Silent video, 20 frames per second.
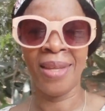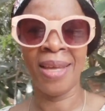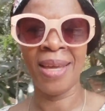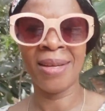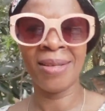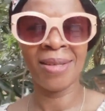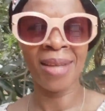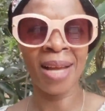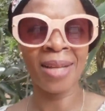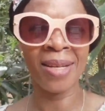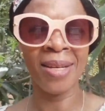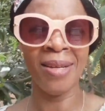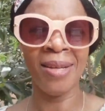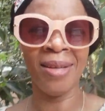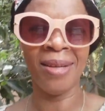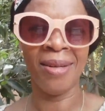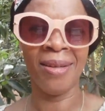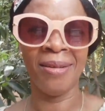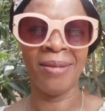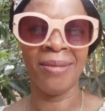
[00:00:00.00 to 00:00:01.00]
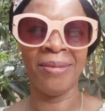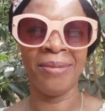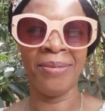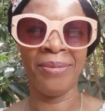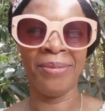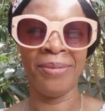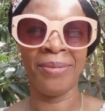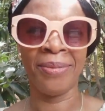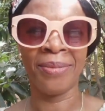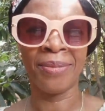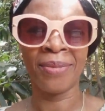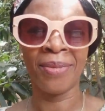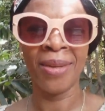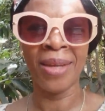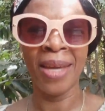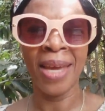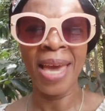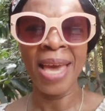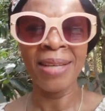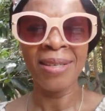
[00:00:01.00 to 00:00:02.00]
Exactly.
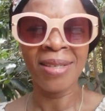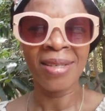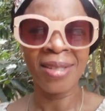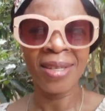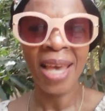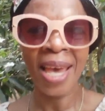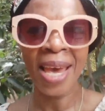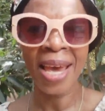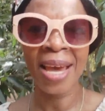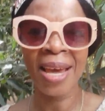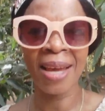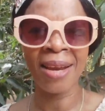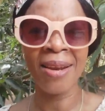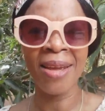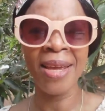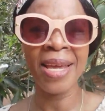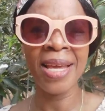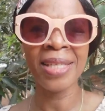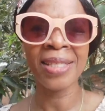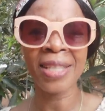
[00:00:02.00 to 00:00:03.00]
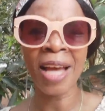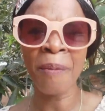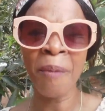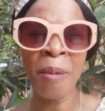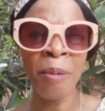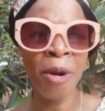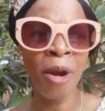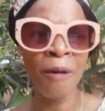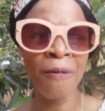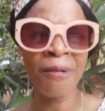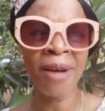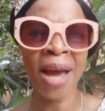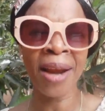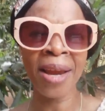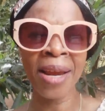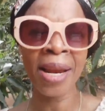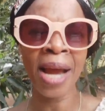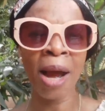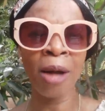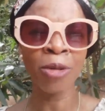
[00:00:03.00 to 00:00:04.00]
A cell is capable of
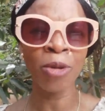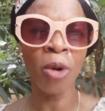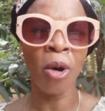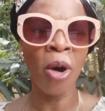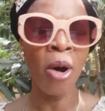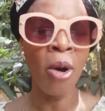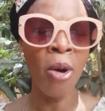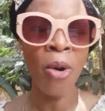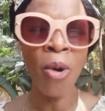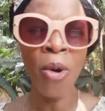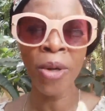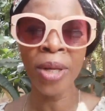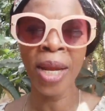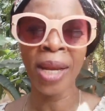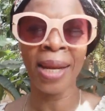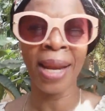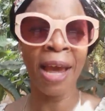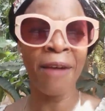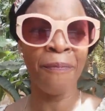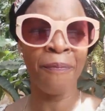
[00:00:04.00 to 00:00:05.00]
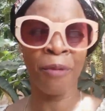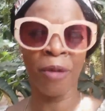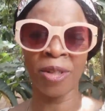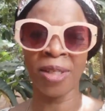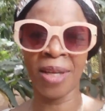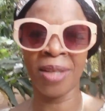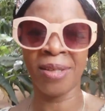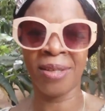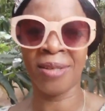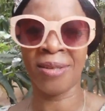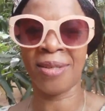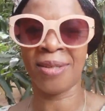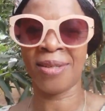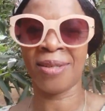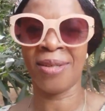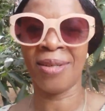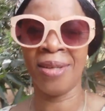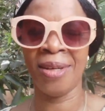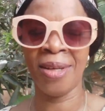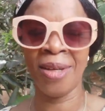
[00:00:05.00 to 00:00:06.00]
carrying out all the life
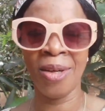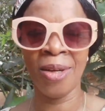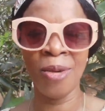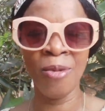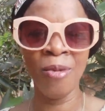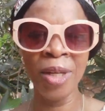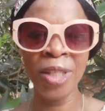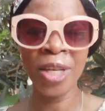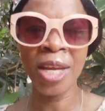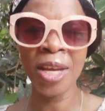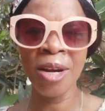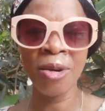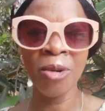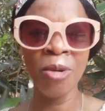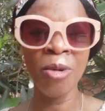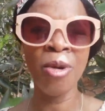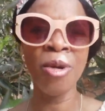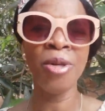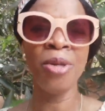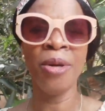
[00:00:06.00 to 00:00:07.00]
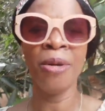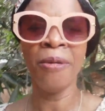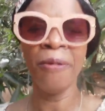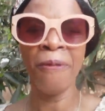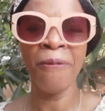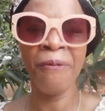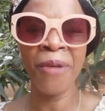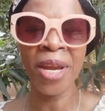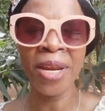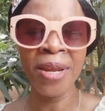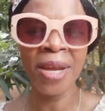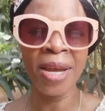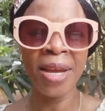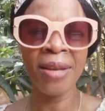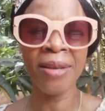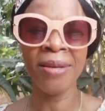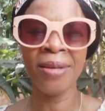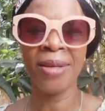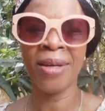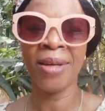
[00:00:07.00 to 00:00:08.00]
processes, which include
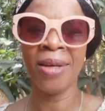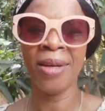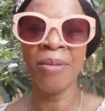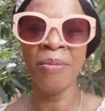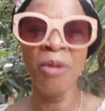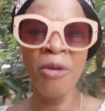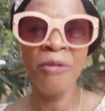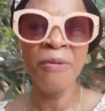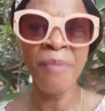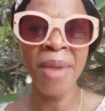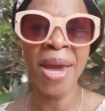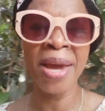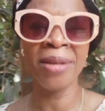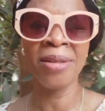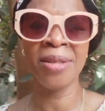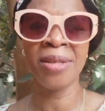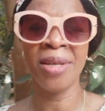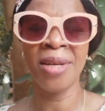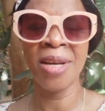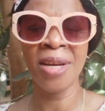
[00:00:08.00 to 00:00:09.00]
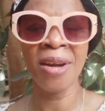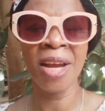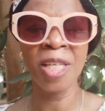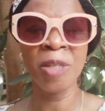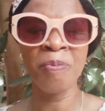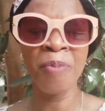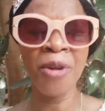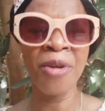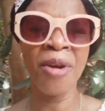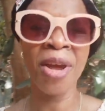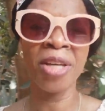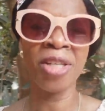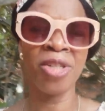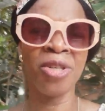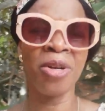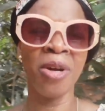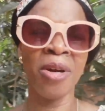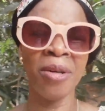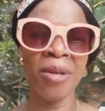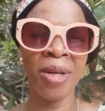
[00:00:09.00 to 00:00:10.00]
feeding, movement,
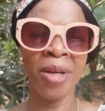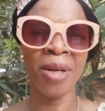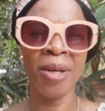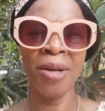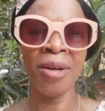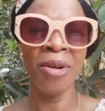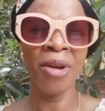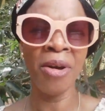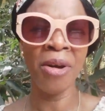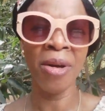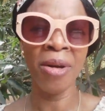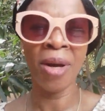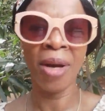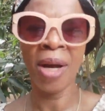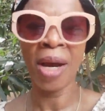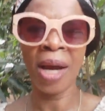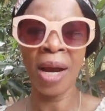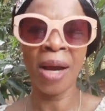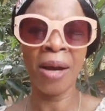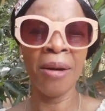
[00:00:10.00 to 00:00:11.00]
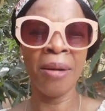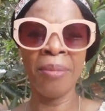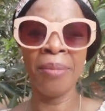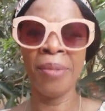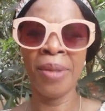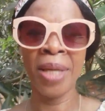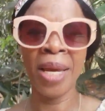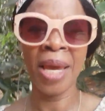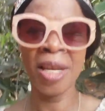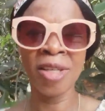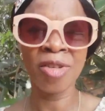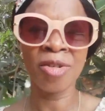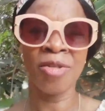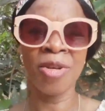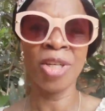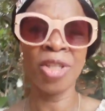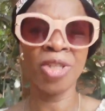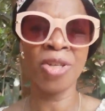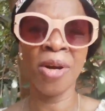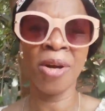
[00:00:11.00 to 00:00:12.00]
respiration,
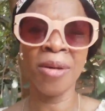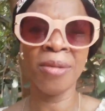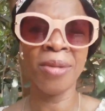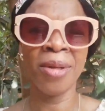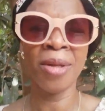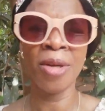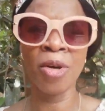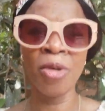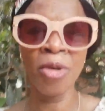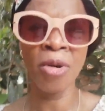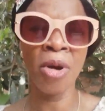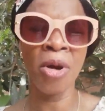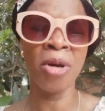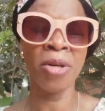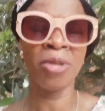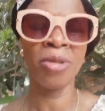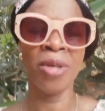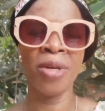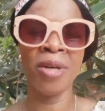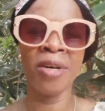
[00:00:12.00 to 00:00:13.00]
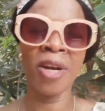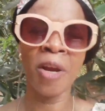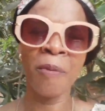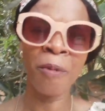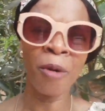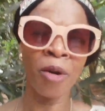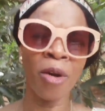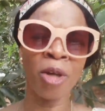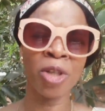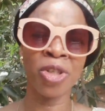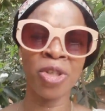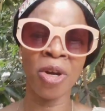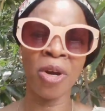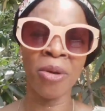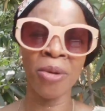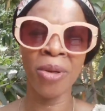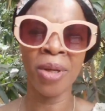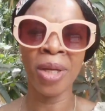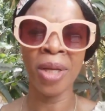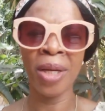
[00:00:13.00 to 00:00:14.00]
excretion, growth,
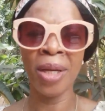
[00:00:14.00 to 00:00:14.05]
reproduction,